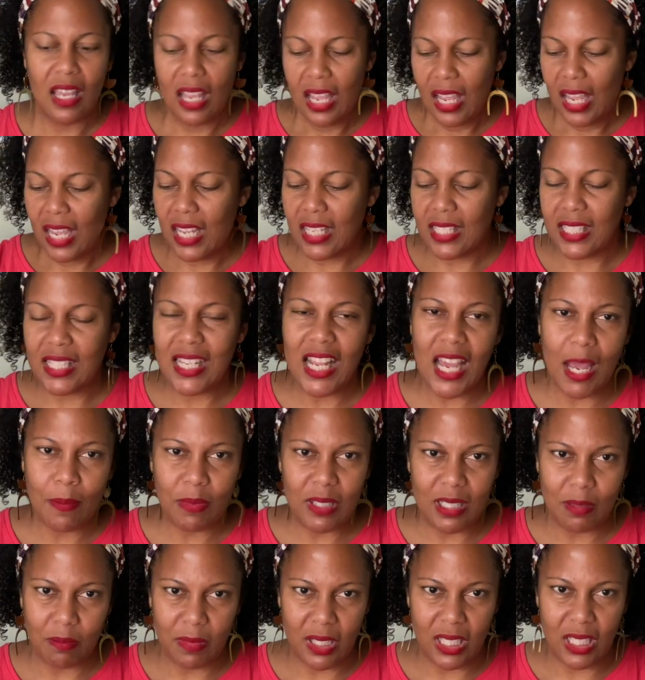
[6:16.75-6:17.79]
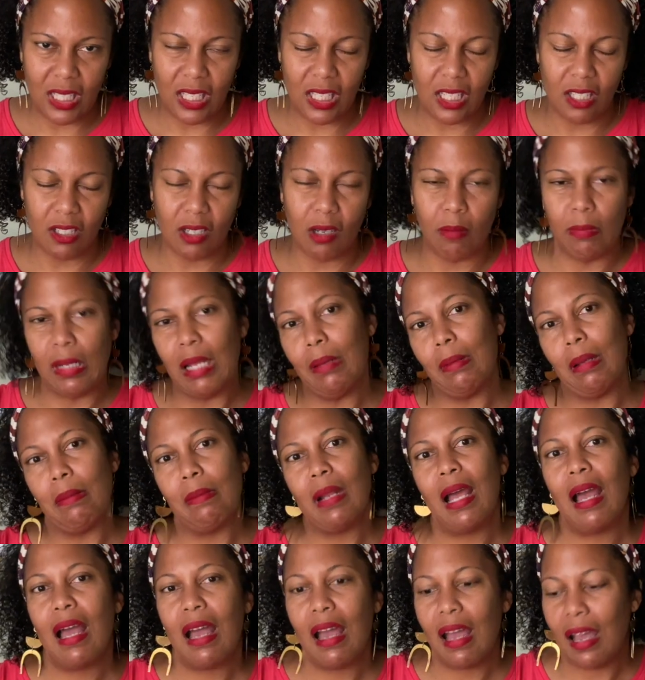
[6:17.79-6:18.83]
He snapped at me. You know, blah blah
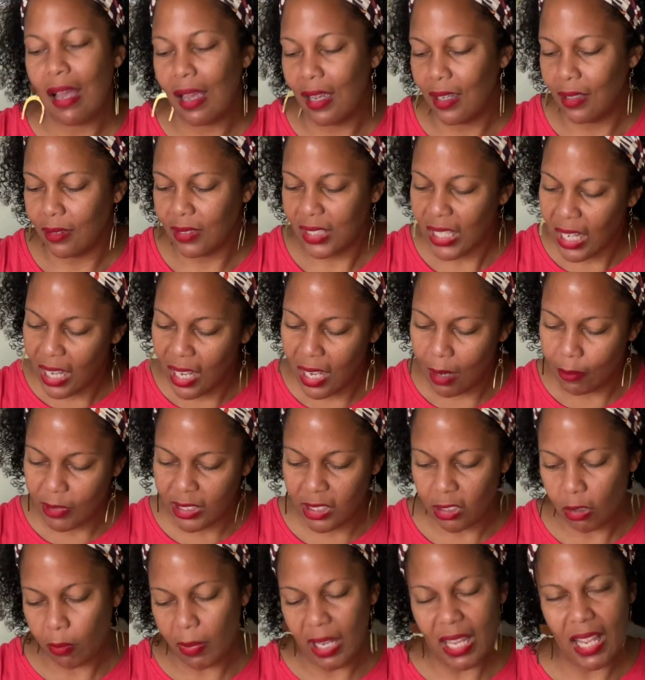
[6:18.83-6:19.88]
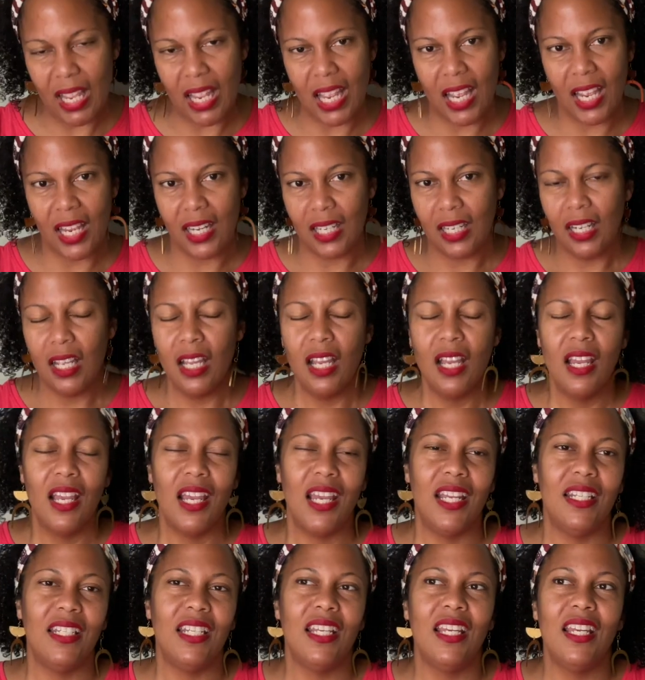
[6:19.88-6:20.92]
blah. Tom is so bad.
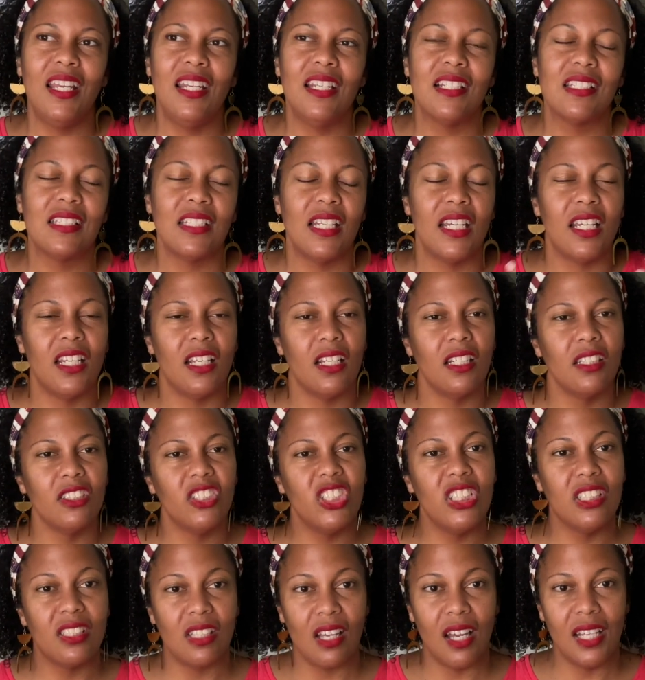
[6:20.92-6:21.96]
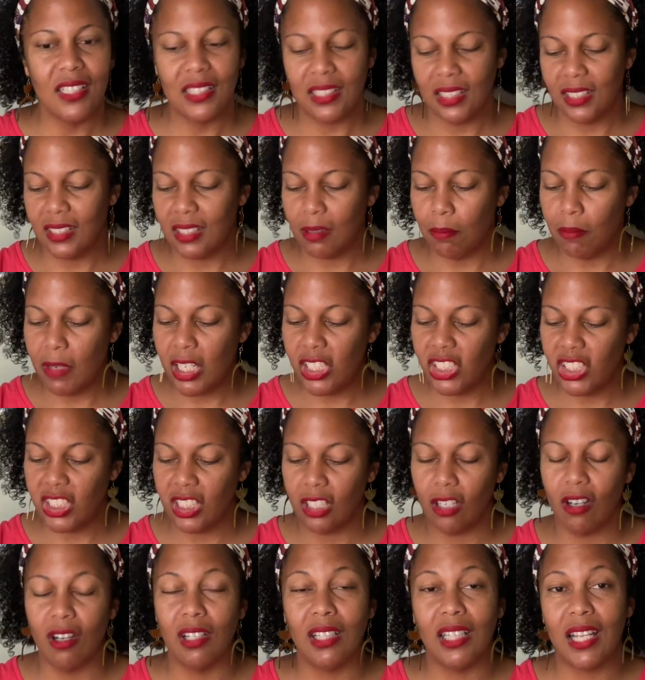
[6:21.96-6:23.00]
And then it's like she's constantly diminishing
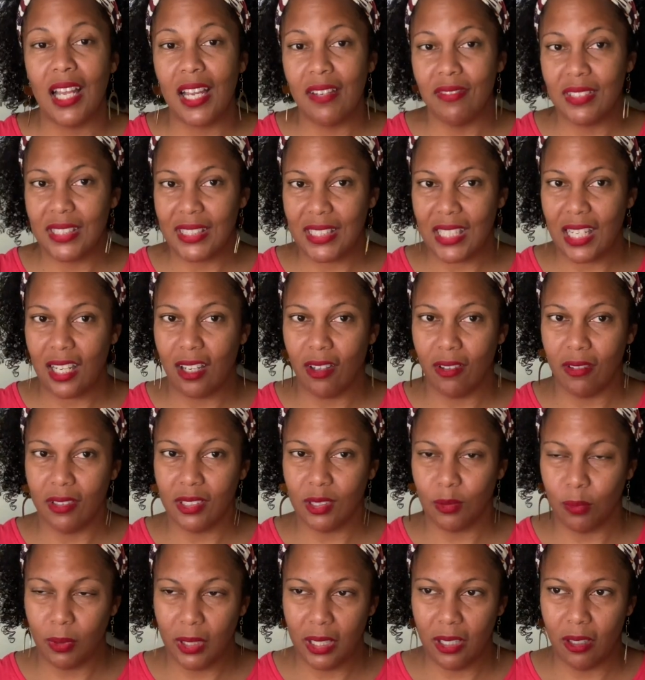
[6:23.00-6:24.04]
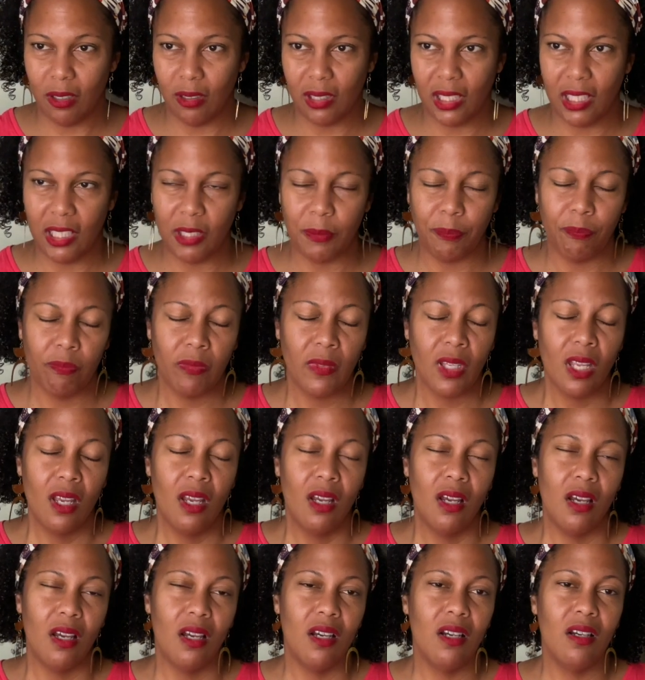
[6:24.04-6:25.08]
her lifestyle as well. Like,
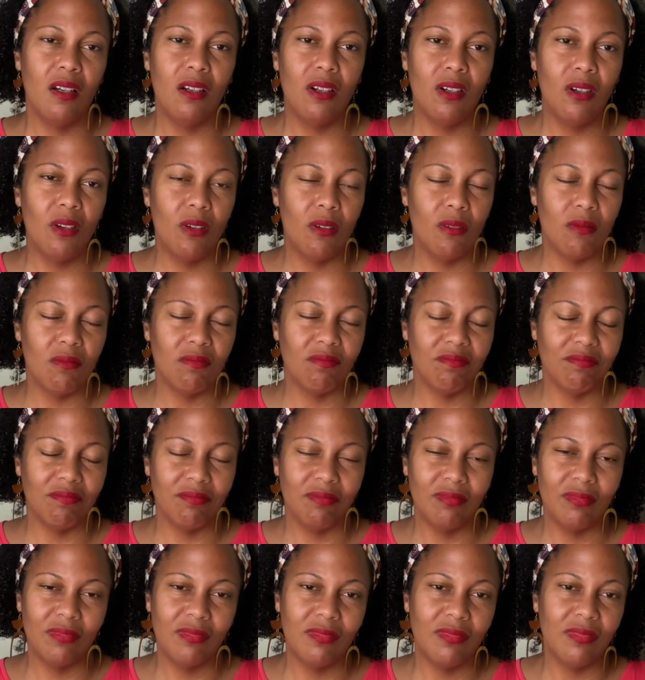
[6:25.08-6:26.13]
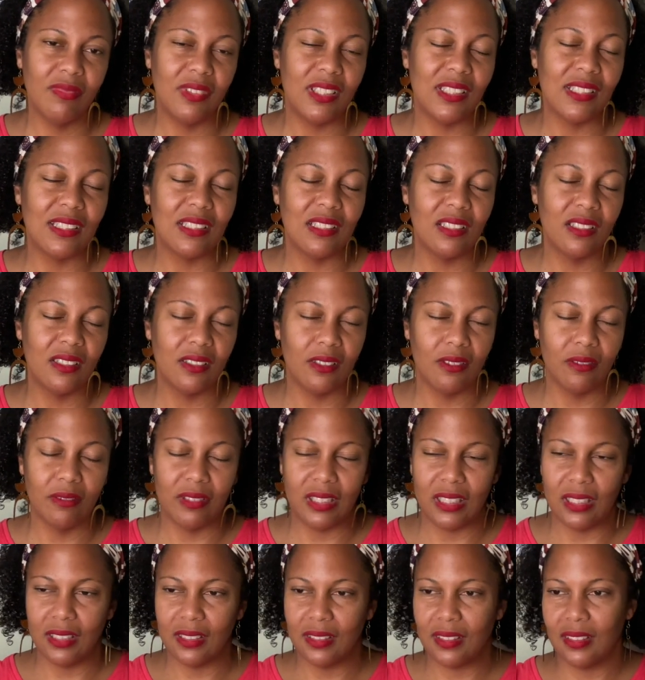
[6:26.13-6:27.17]
oh, this little
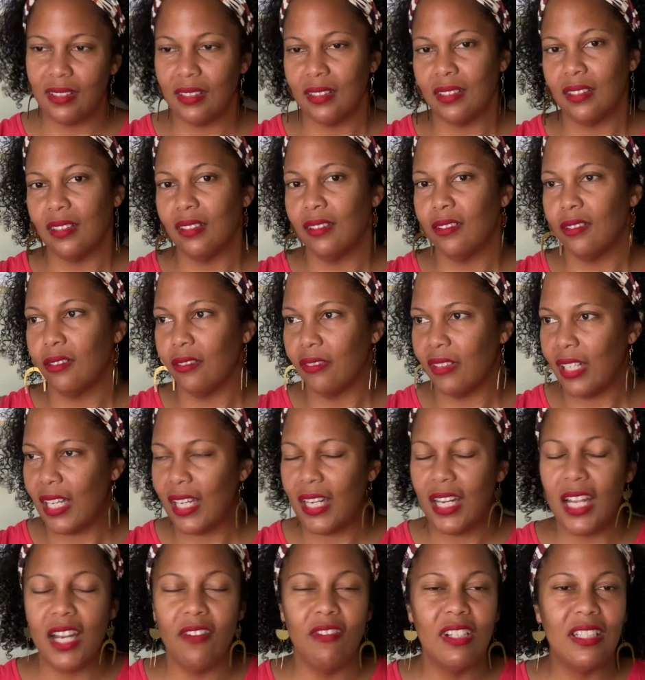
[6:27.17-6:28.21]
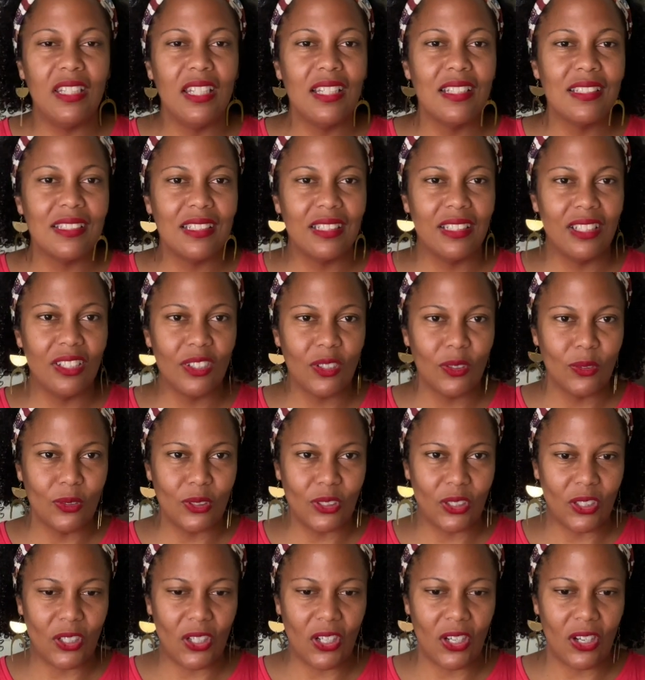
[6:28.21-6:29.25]
that. Everything is little
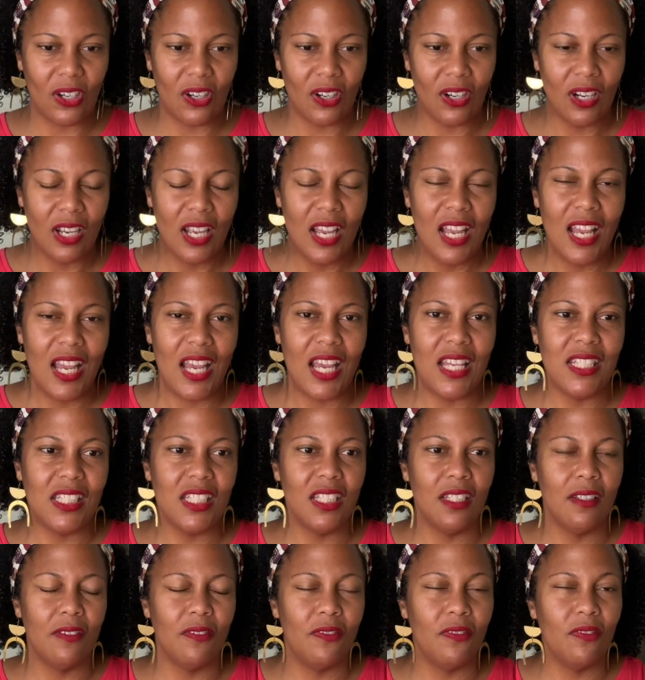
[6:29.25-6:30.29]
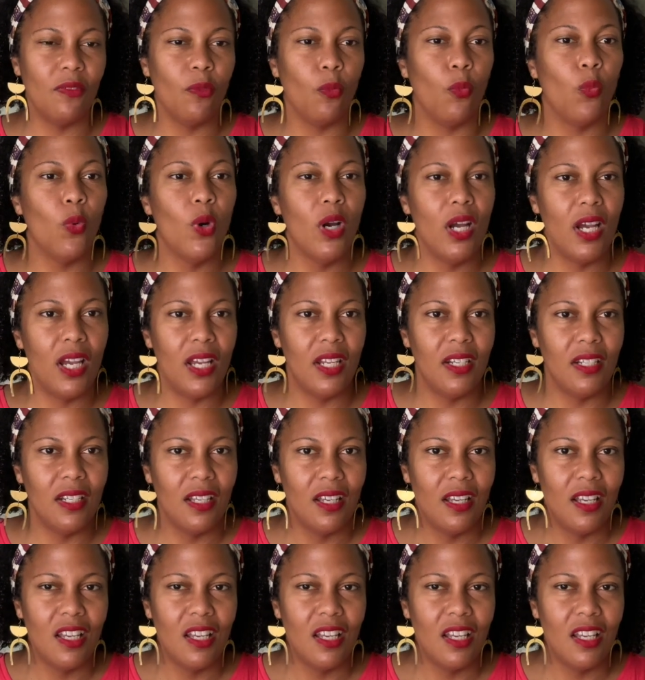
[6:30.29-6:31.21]
to her, as if one,